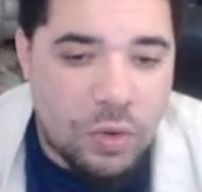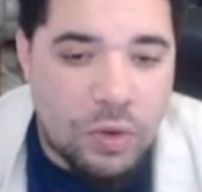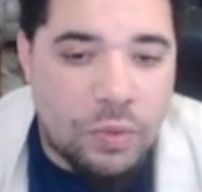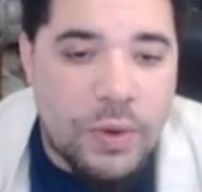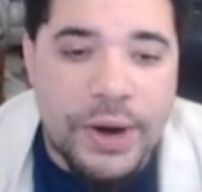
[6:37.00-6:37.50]

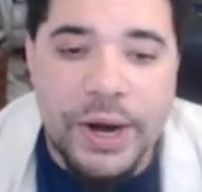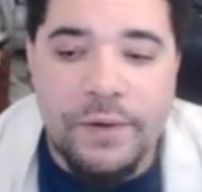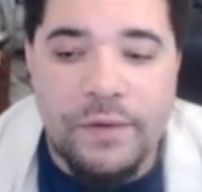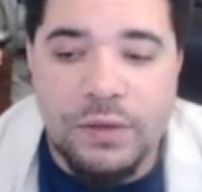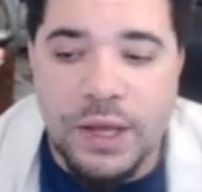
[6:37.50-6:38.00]
or what
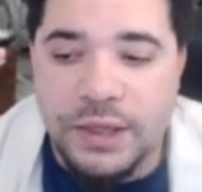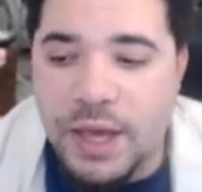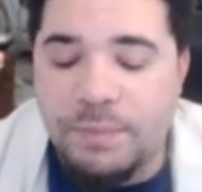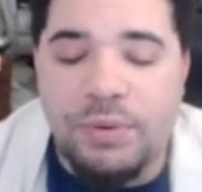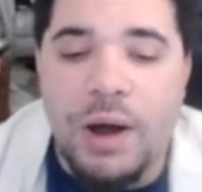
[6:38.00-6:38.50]
out like
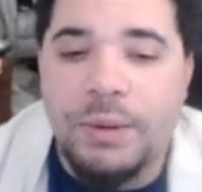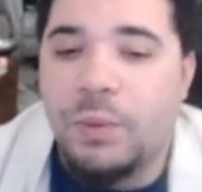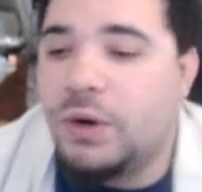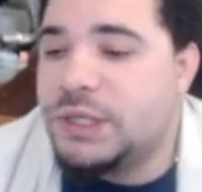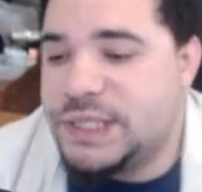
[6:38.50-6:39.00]
they probably
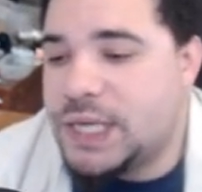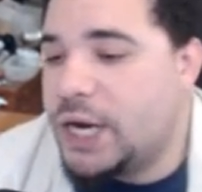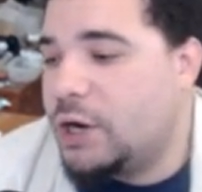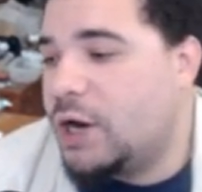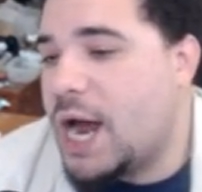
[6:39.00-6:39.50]
weren't
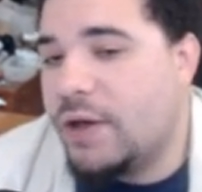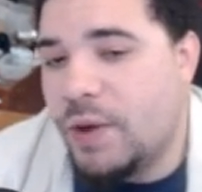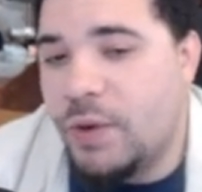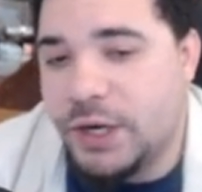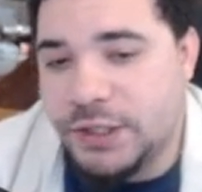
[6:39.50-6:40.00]
decided on how
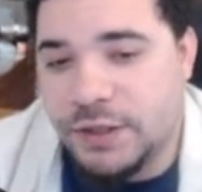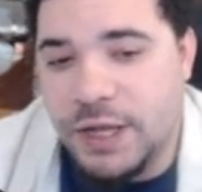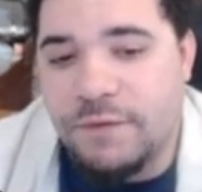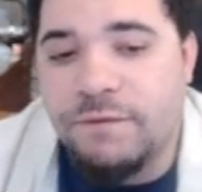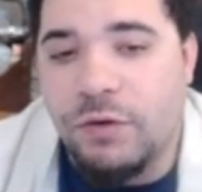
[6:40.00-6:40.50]
they wanted to
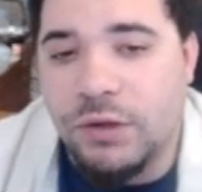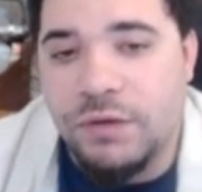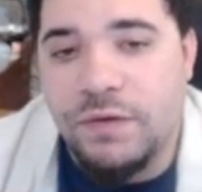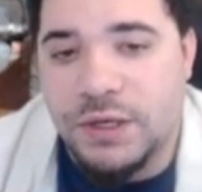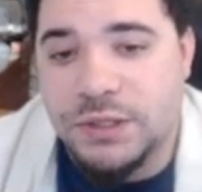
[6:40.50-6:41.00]
like fully
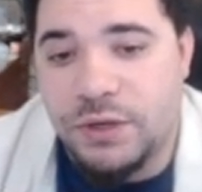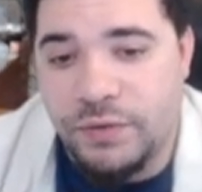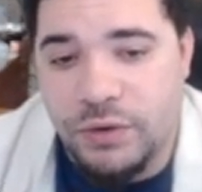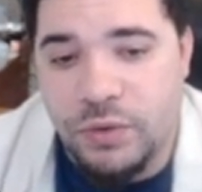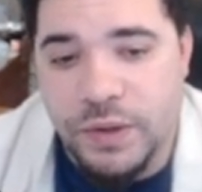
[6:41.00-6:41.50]
fix
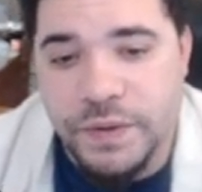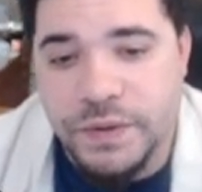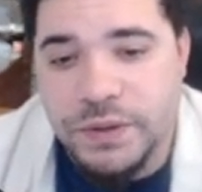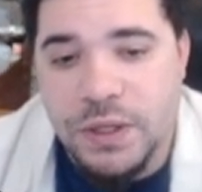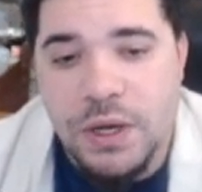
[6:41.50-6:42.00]
servant
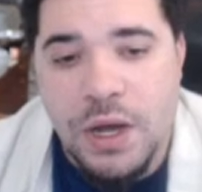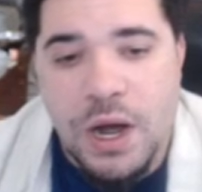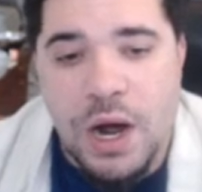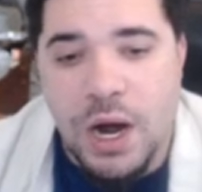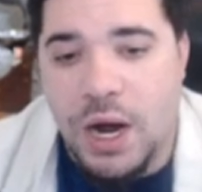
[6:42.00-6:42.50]
coins
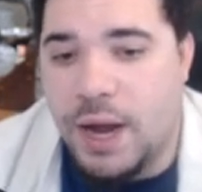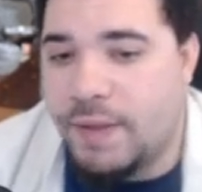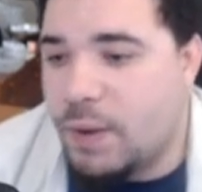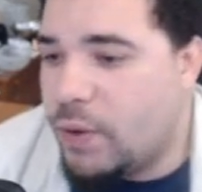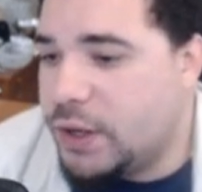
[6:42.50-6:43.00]
uh, and
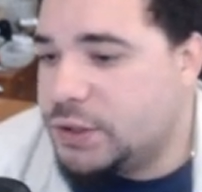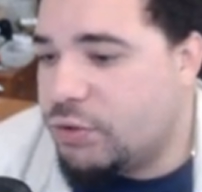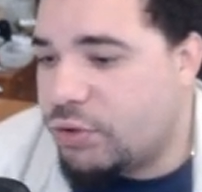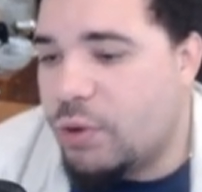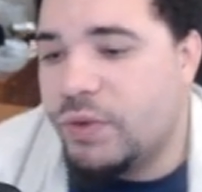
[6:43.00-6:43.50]
they wanted to
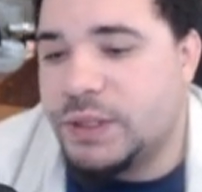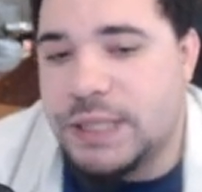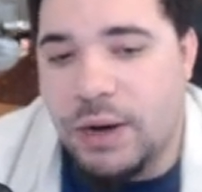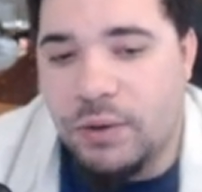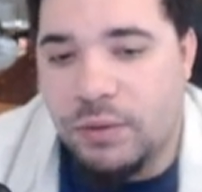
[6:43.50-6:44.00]
throw this
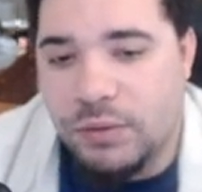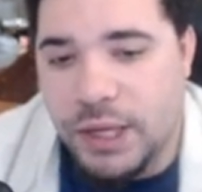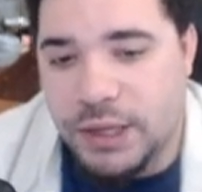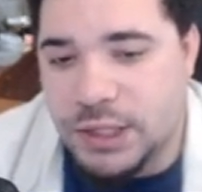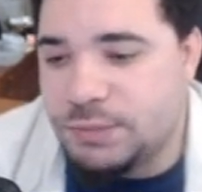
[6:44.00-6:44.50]
out
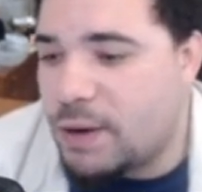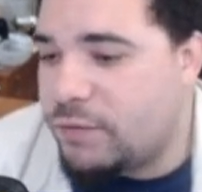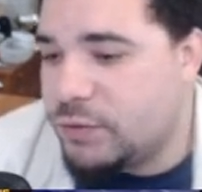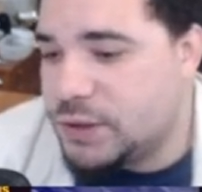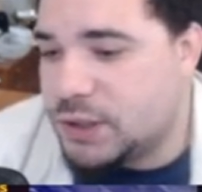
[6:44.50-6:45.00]
like this
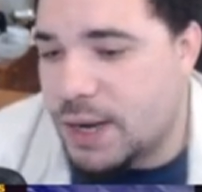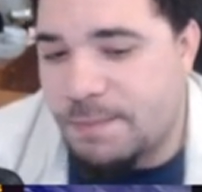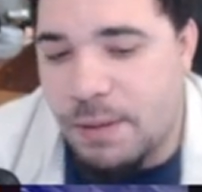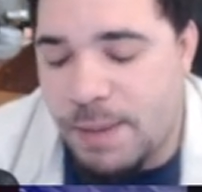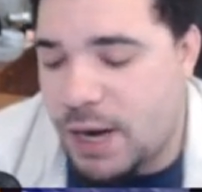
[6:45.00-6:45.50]
buff was like
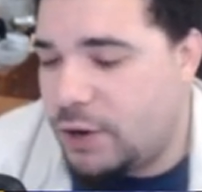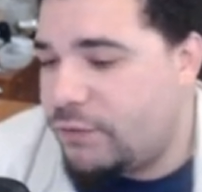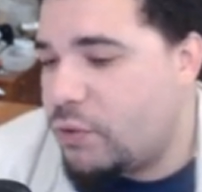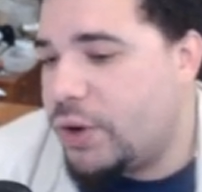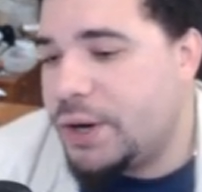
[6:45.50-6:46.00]

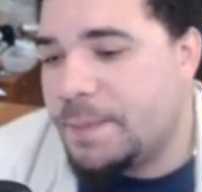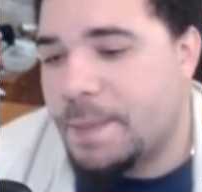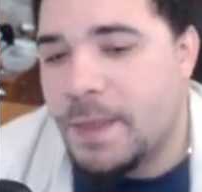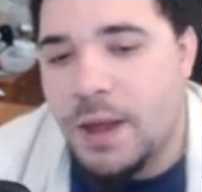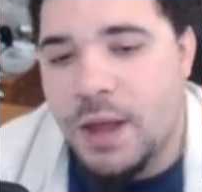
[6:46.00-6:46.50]
prepared for it
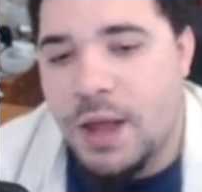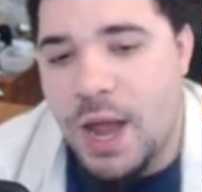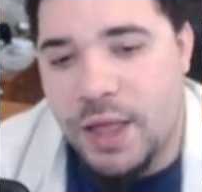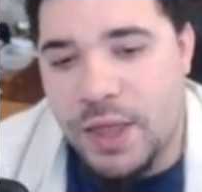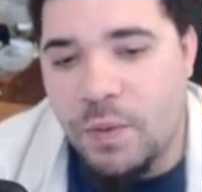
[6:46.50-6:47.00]

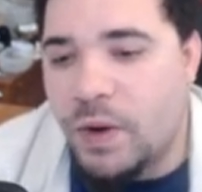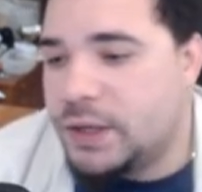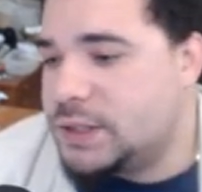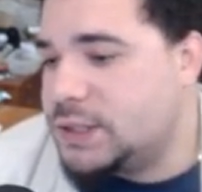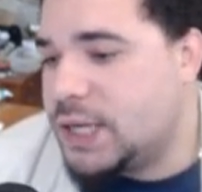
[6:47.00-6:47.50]
and they
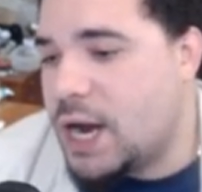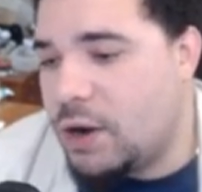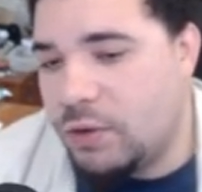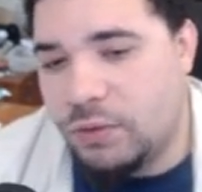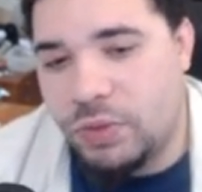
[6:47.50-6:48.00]
wanted to see
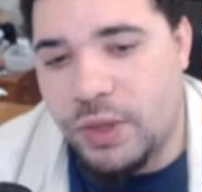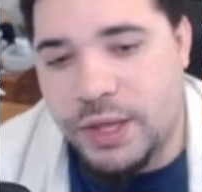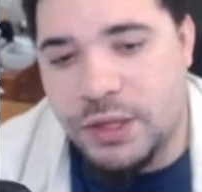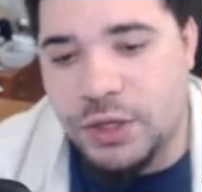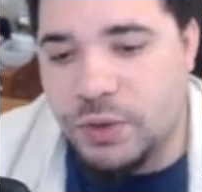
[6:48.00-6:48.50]
how
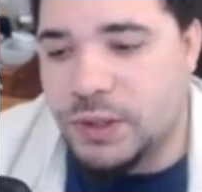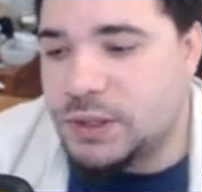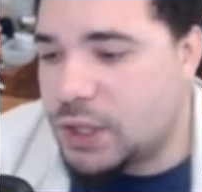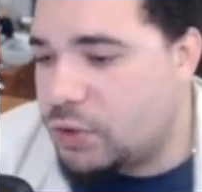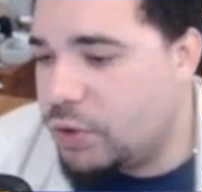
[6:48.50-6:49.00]
like the units
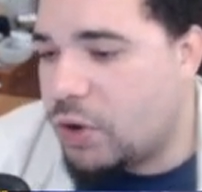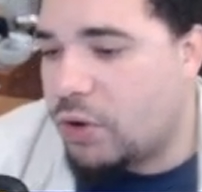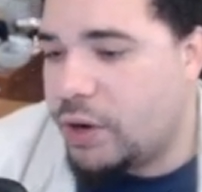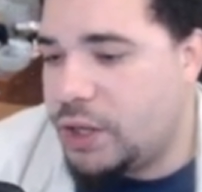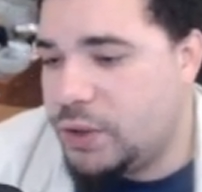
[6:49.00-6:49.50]
that could
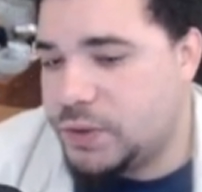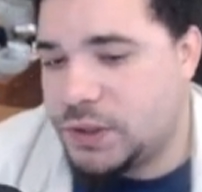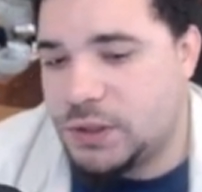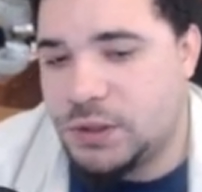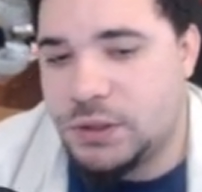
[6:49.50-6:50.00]
already use
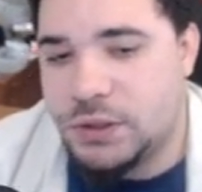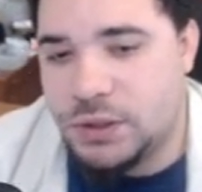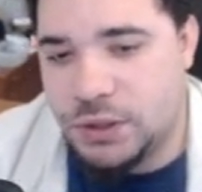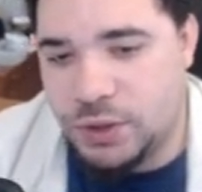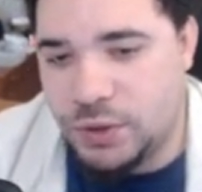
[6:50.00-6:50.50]
it
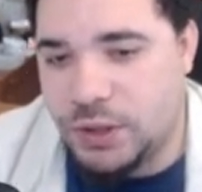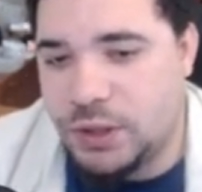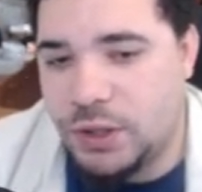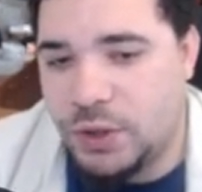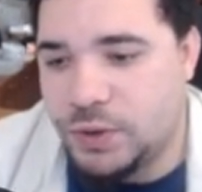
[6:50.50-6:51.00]
could
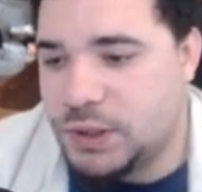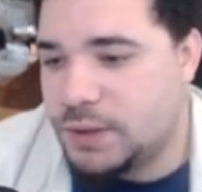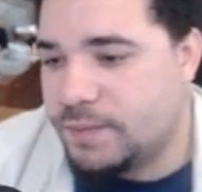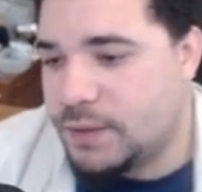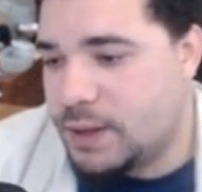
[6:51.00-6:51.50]
use
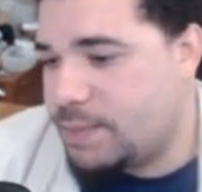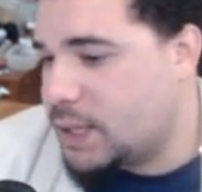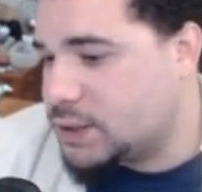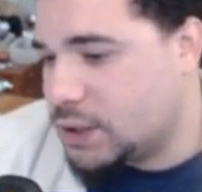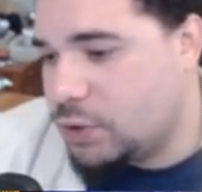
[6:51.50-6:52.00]
it like
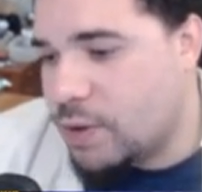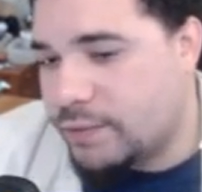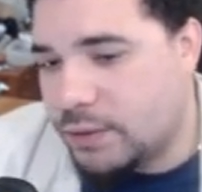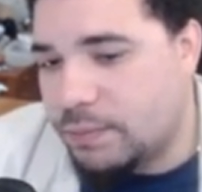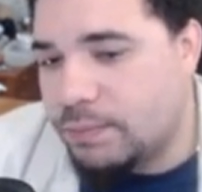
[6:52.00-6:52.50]
basically
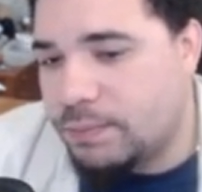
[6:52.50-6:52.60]
whoever